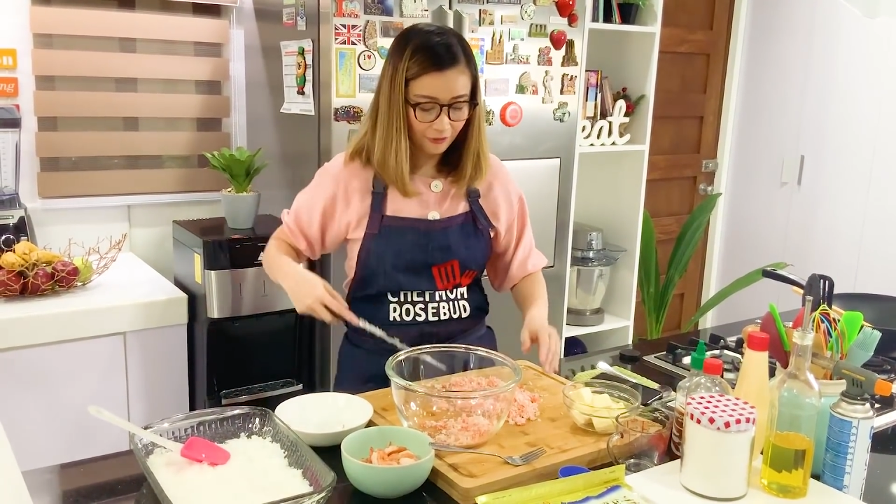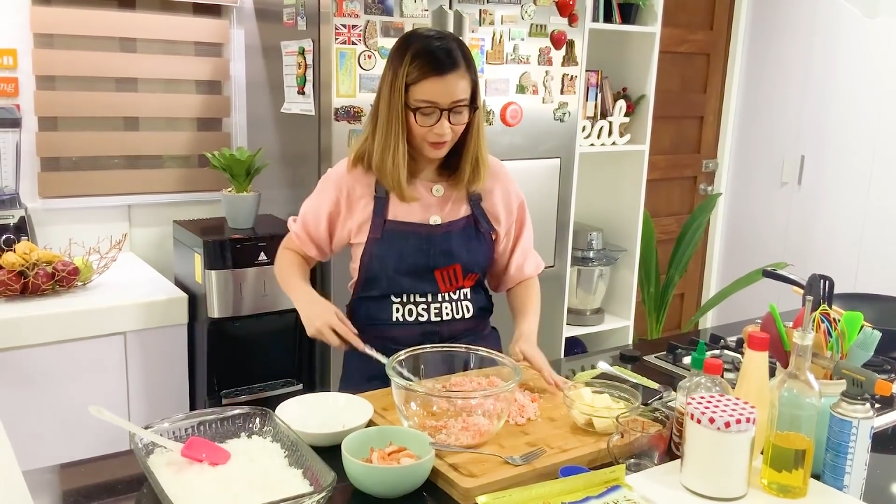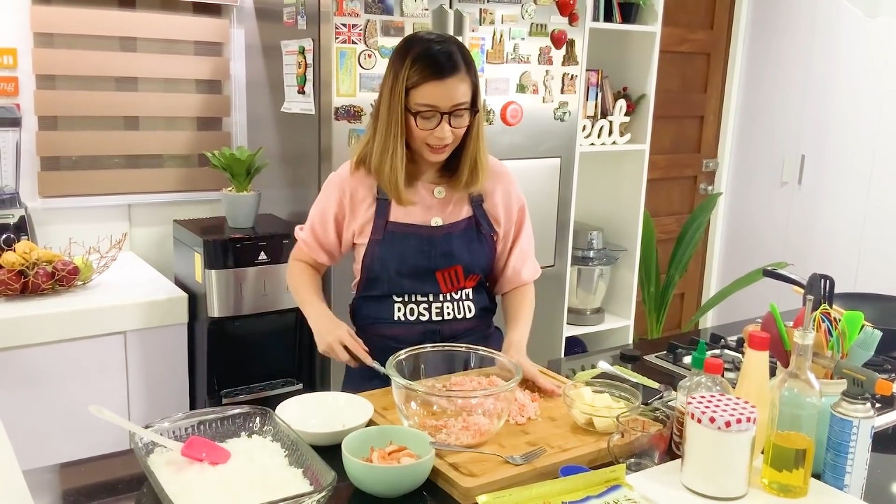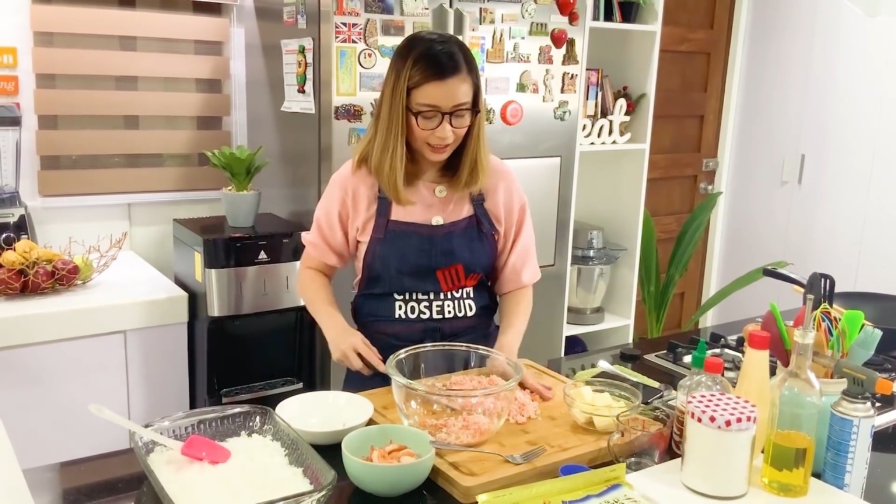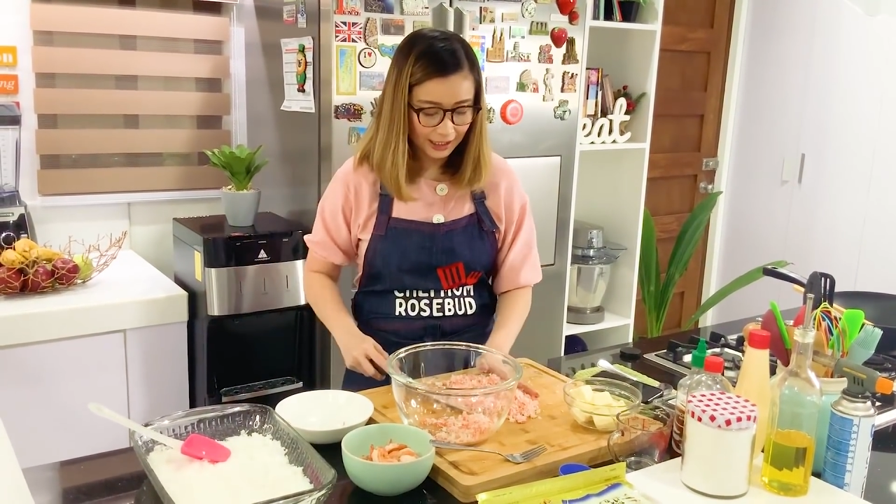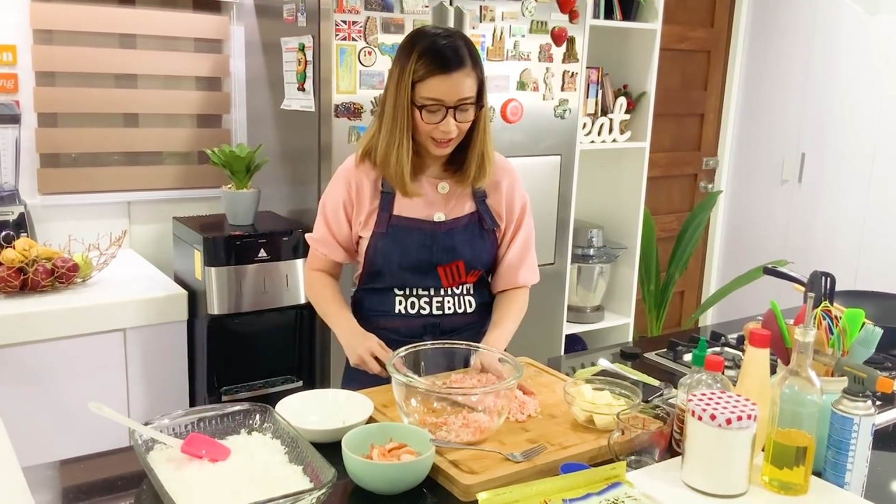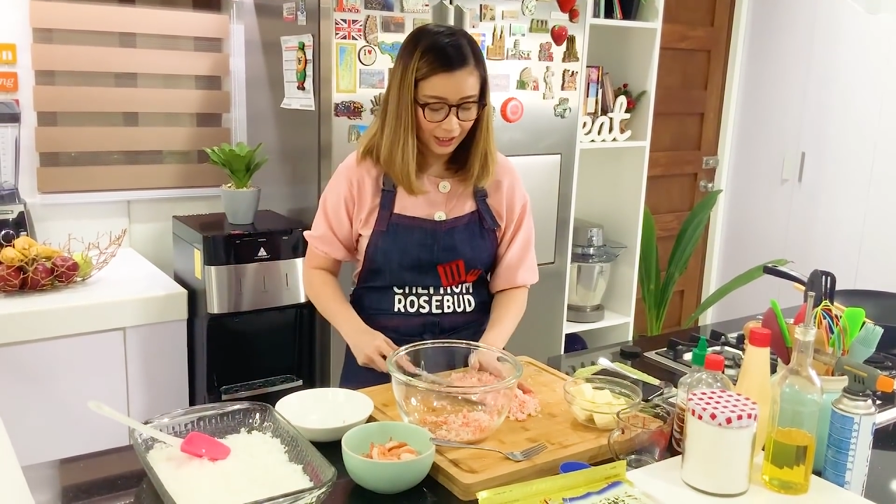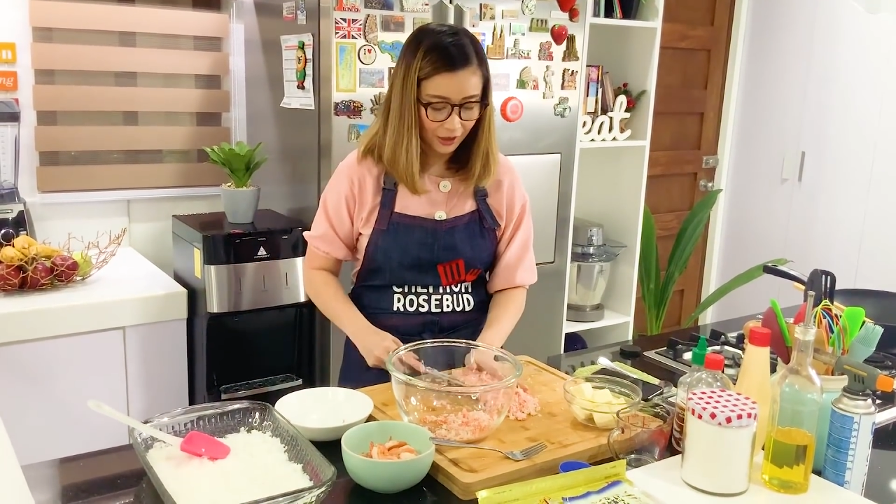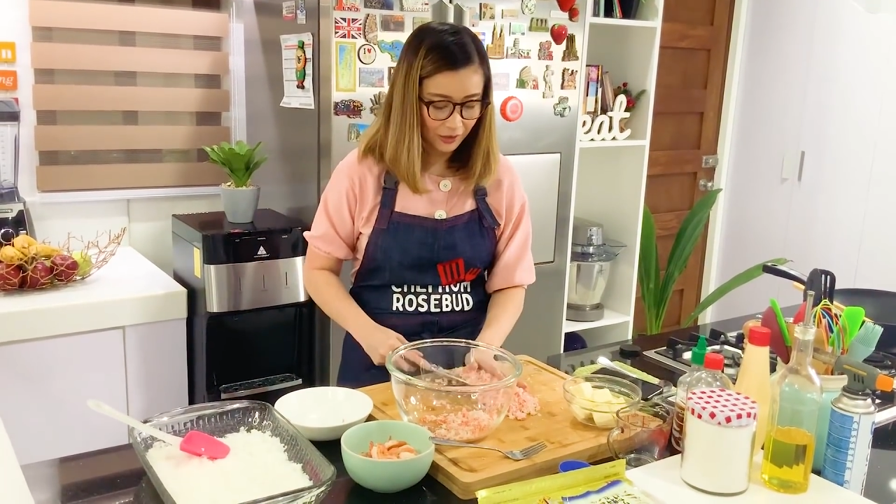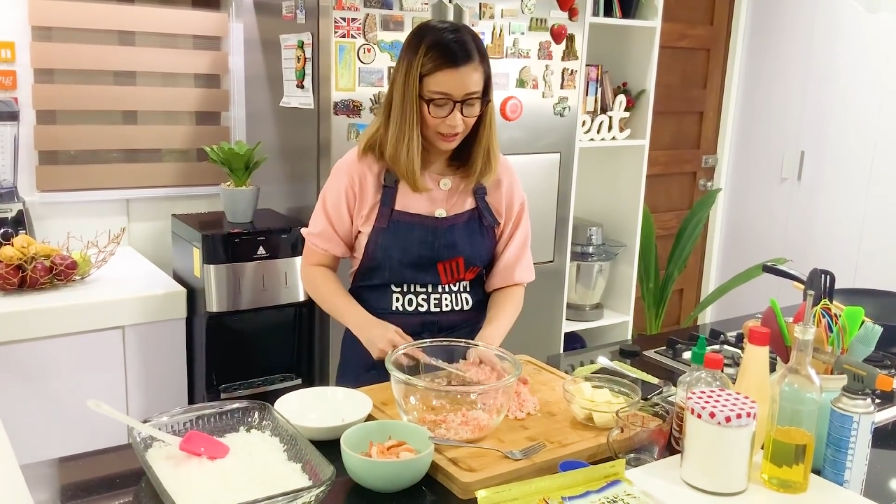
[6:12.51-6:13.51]
filling
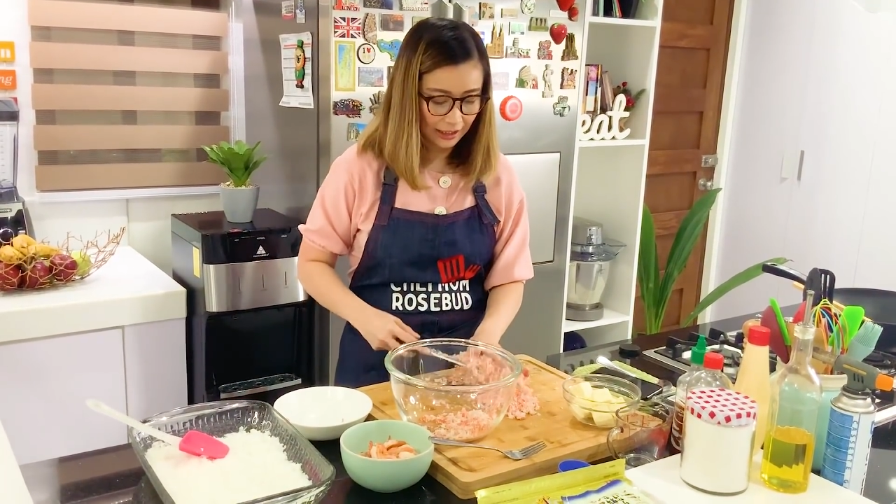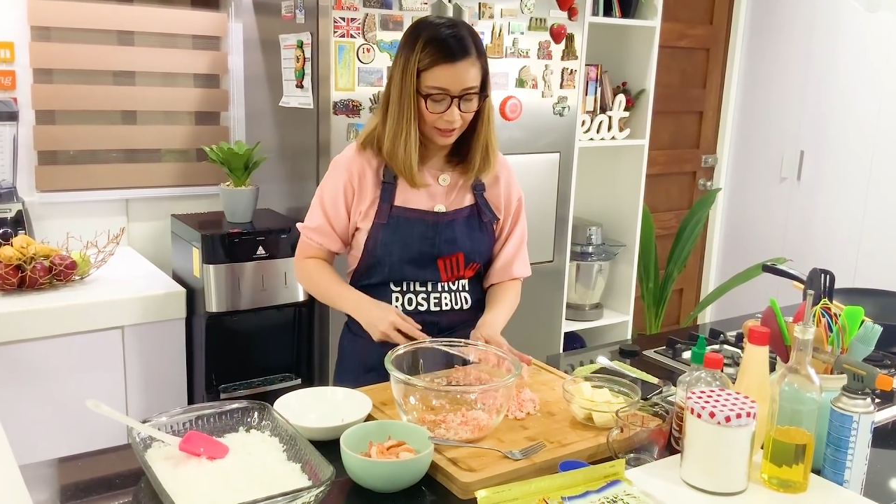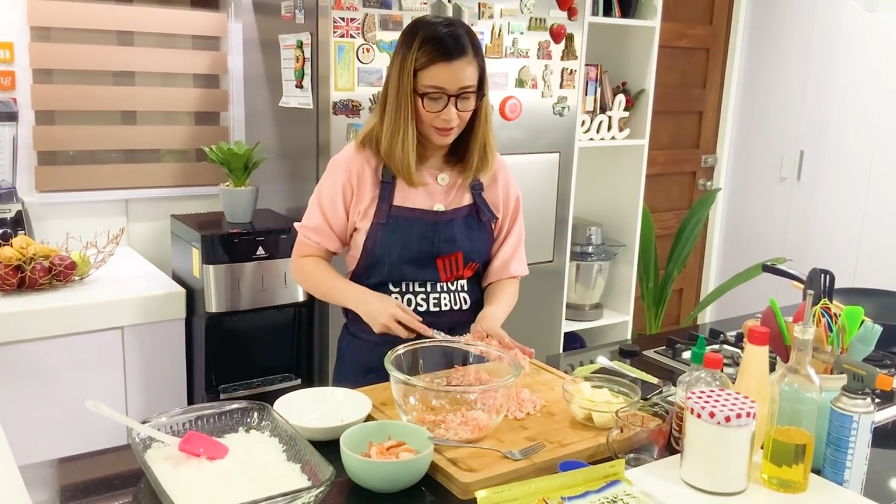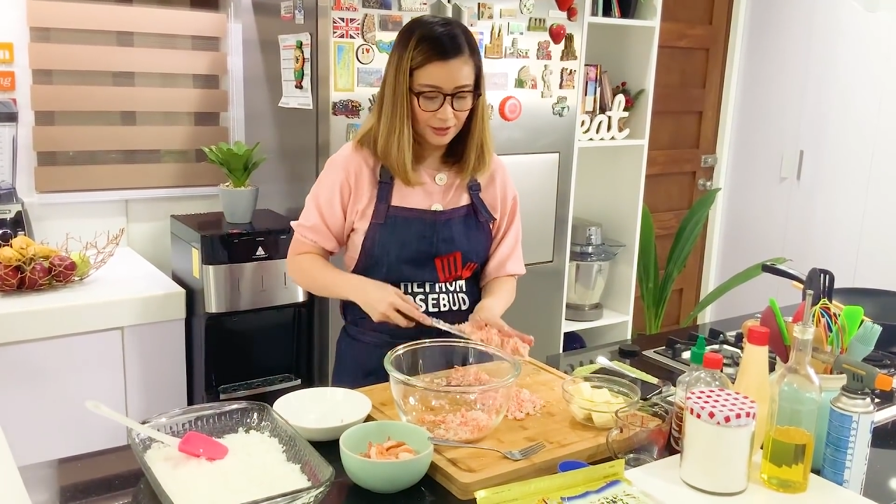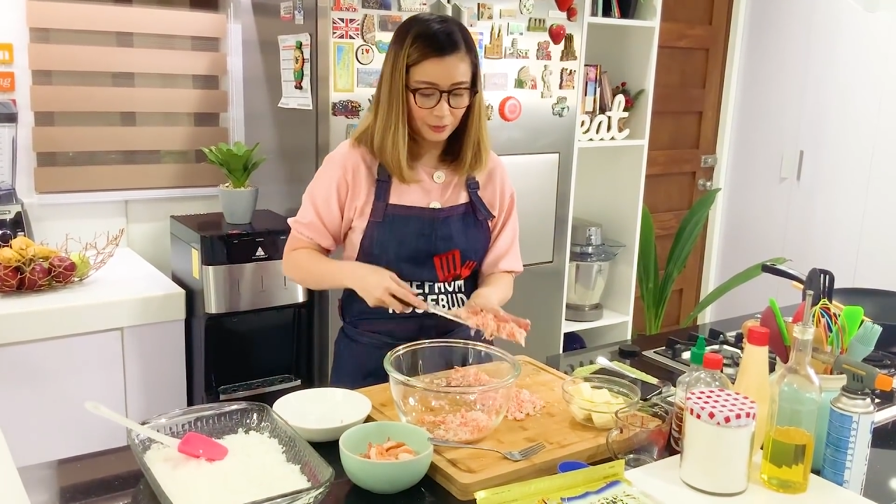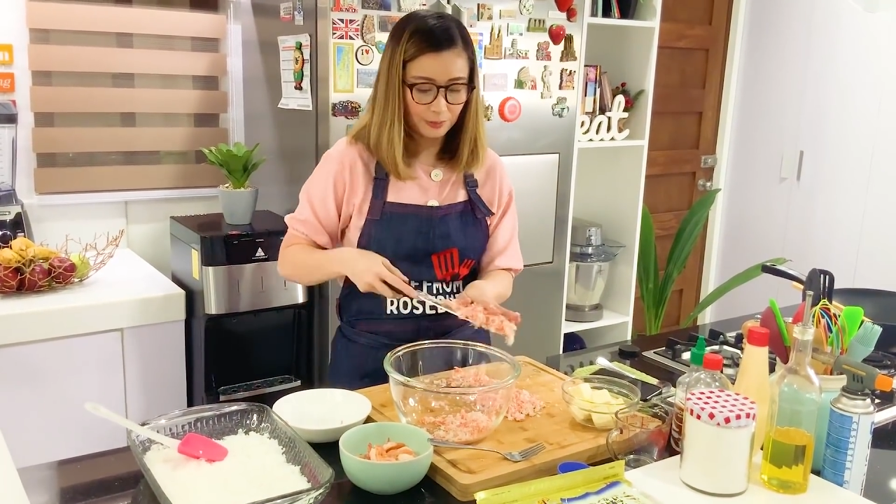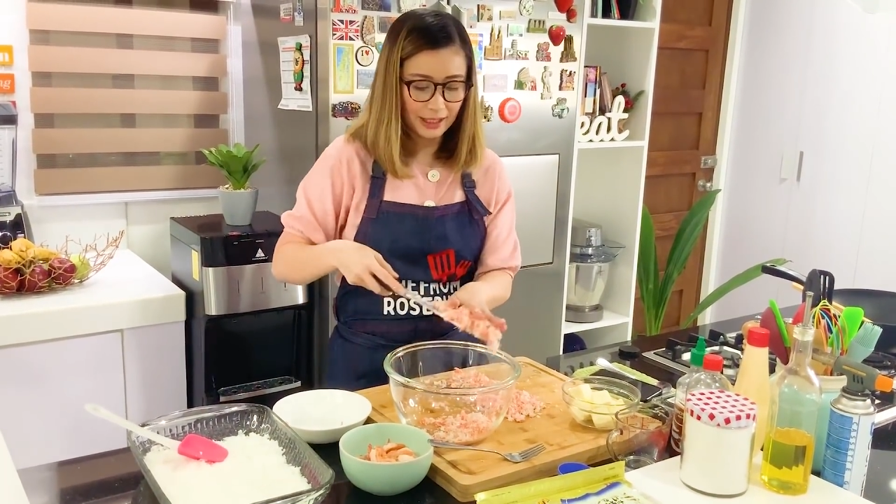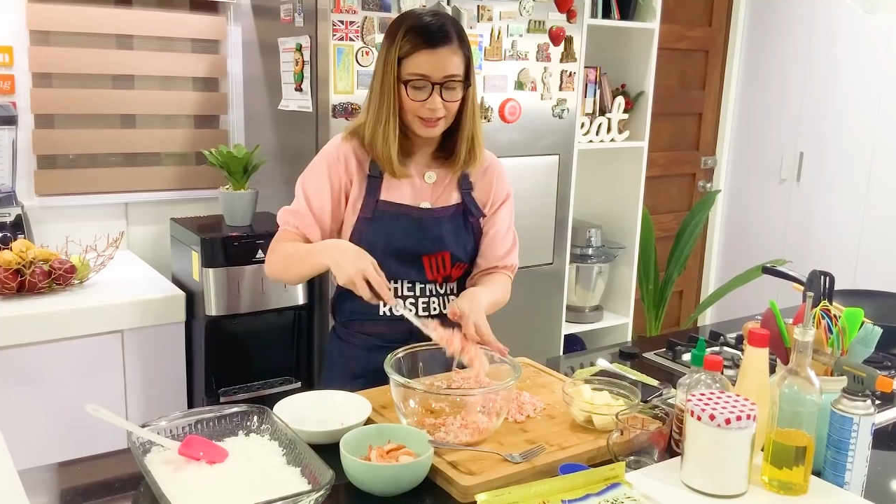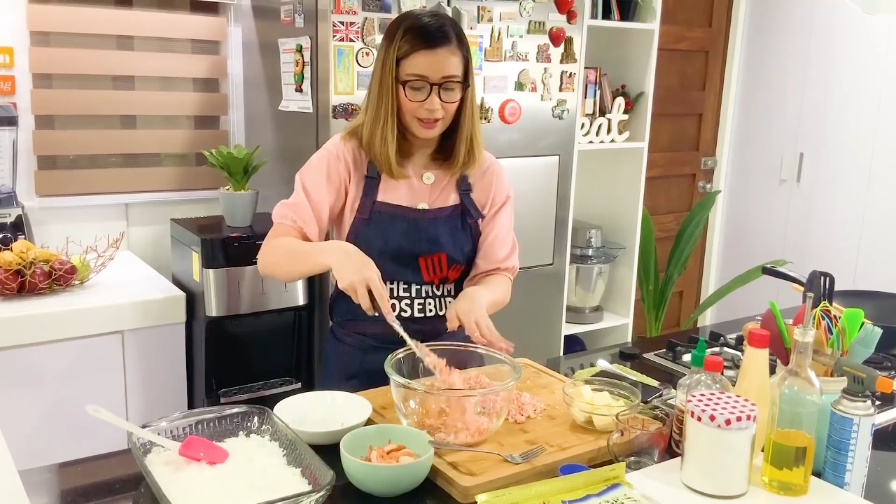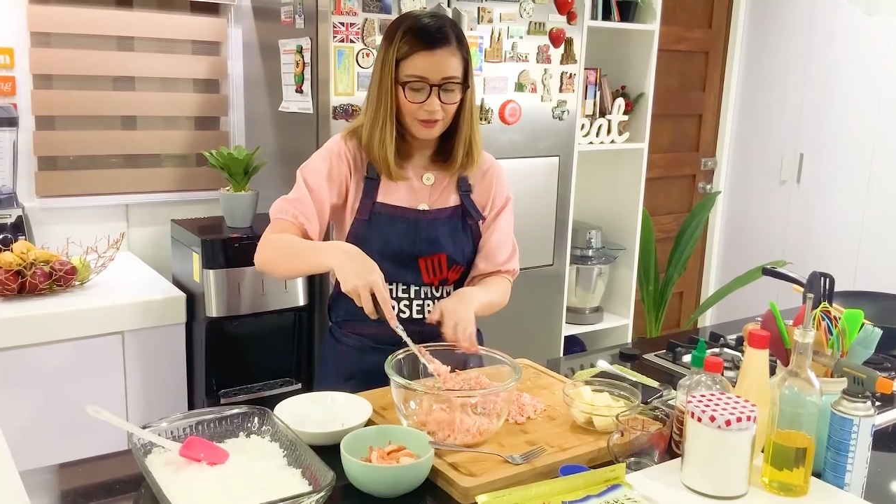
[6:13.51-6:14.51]
ingredients.
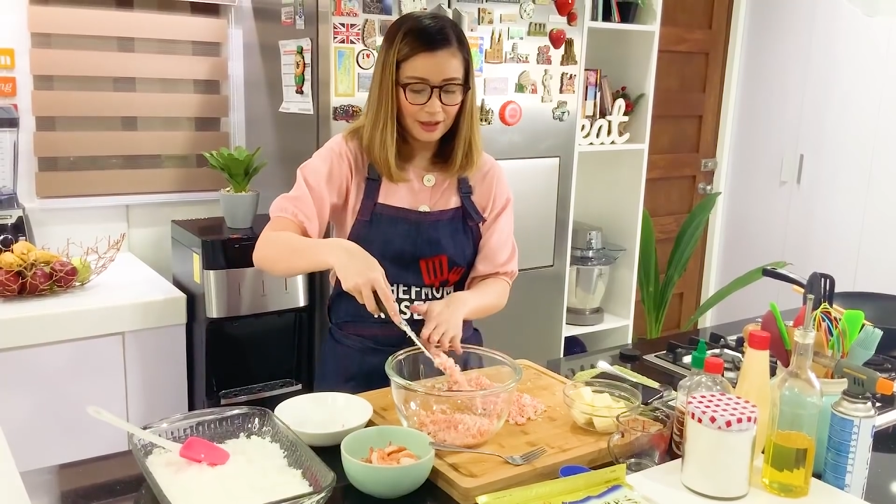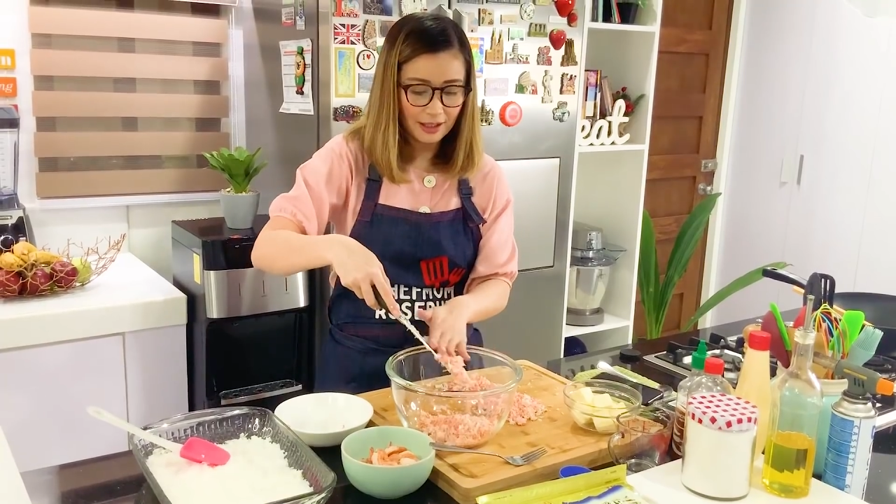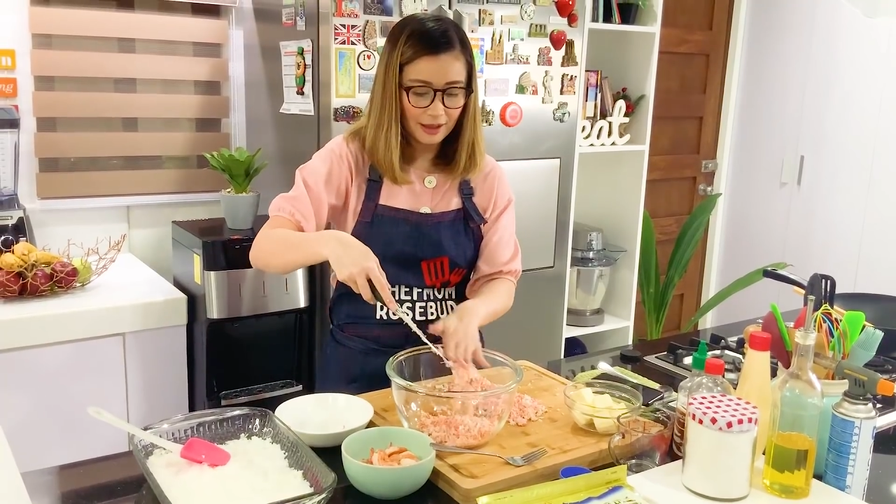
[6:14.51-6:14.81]
Okay, so everything